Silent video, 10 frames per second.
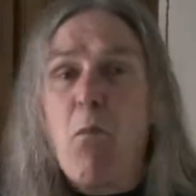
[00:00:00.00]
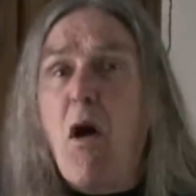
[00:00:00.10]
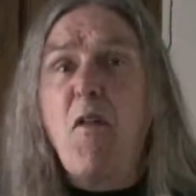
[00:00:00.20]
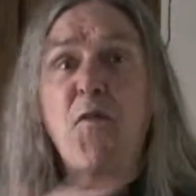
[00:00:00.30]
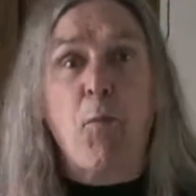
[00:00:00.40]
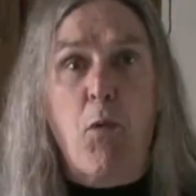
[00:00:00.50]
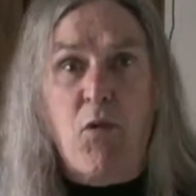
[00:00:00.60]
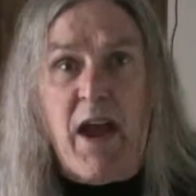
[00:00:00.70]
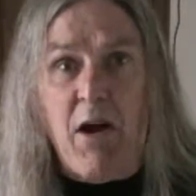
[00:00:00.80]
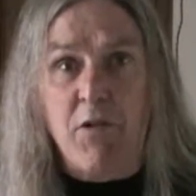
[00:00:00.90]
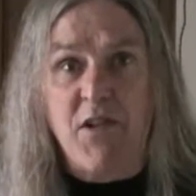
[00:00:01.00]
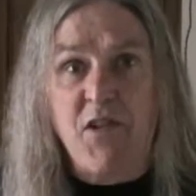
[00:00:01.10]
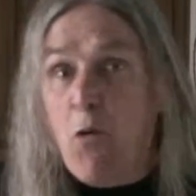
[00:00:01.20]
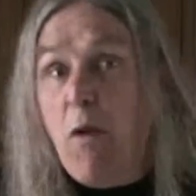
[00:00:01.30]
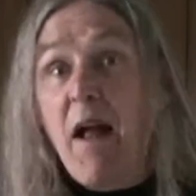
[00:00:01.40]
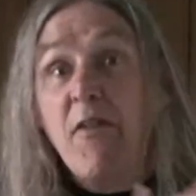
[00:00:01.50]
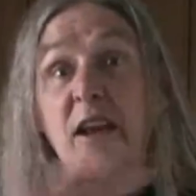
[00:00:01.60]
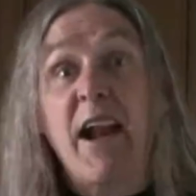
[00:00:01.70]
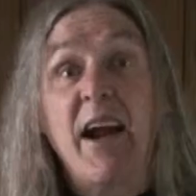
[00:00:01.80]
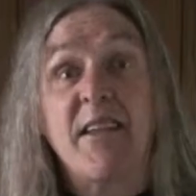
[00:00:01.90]
multiple counties around the
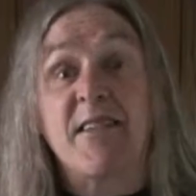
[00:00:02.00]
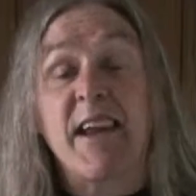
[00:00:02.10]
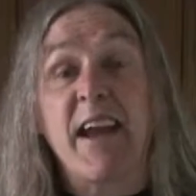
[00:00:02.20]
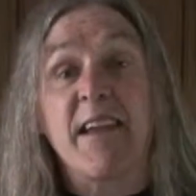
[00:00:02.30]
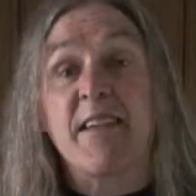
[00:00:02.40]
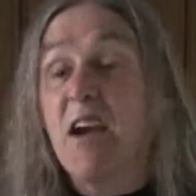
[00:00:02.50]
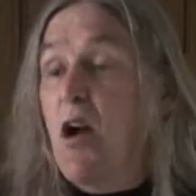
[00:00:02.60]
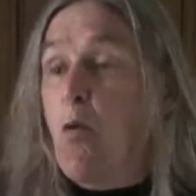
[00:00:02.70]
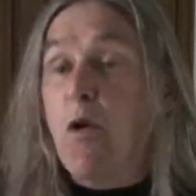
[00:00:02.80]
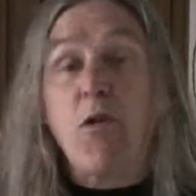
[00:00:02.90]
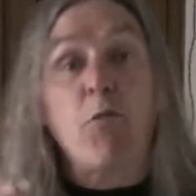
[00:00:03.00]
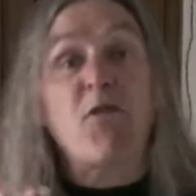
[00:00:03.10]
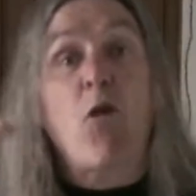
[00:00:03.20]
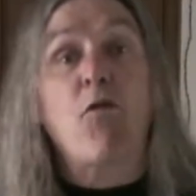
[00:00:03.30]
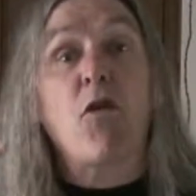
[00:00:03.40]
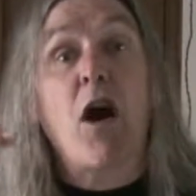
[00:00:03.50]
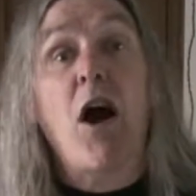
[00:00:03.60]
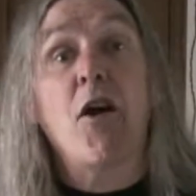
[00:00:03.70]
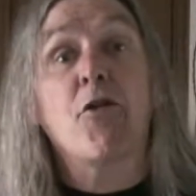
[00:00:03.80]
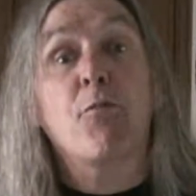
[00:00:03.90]
United States where there was over
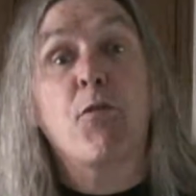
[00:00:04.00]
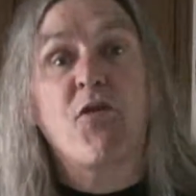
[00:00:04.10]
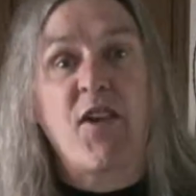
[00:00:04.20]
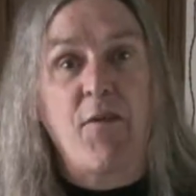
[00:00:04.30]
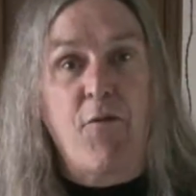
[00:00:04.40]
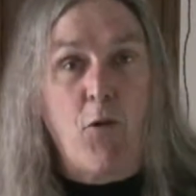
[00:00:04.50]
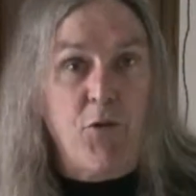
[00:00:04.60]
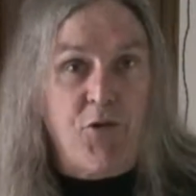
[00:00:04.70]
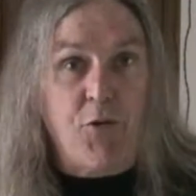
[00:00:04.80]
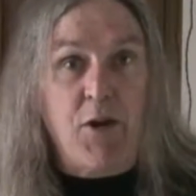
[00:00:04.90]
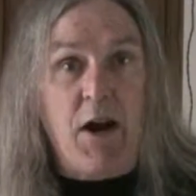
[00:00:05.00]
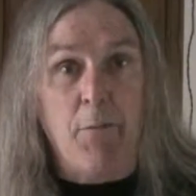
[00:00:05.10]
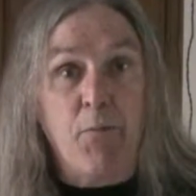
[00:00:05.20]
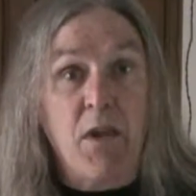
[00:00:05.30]
100% voter turnout.